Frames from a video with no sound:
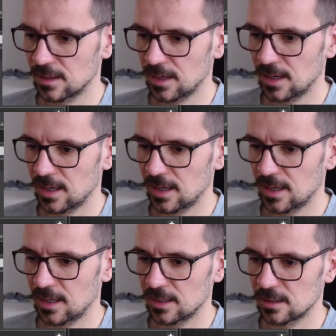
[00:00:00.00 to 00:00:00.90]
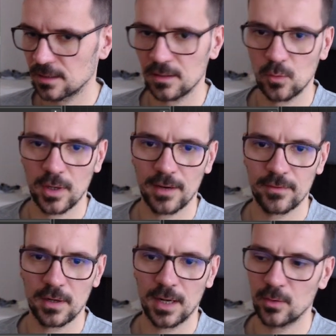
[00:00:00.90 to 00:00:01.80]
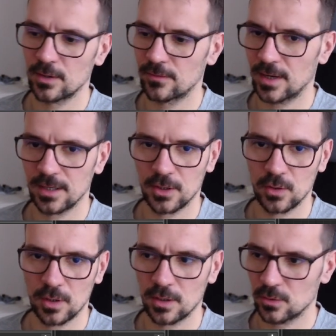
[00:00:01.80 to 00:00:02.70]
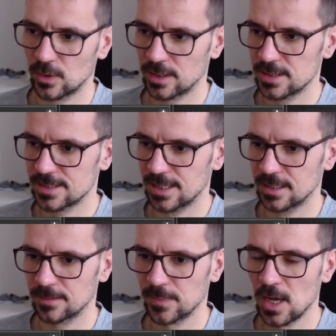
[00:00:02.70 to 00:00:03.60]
and we have our value already set.